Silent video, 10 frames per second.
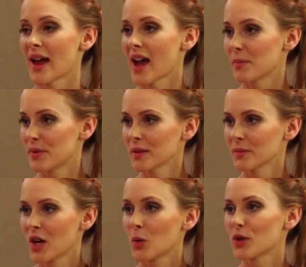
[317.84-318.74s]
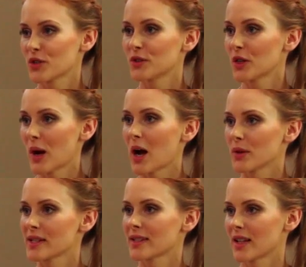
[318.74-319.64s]
happy, we should know
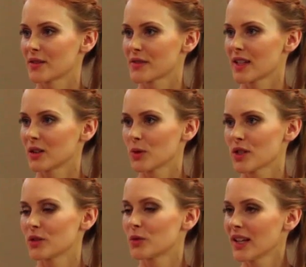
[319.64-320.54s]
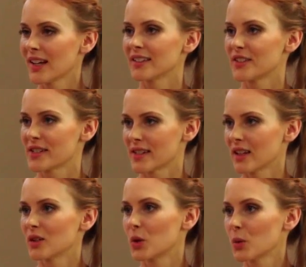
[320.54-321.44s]
ourselves and we should really
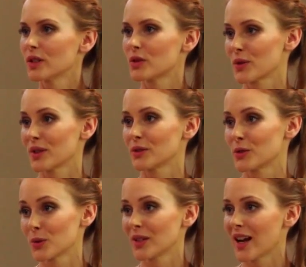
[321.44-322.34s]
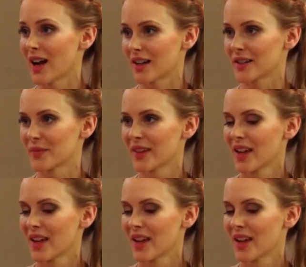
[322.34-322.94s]
understand who we truly are.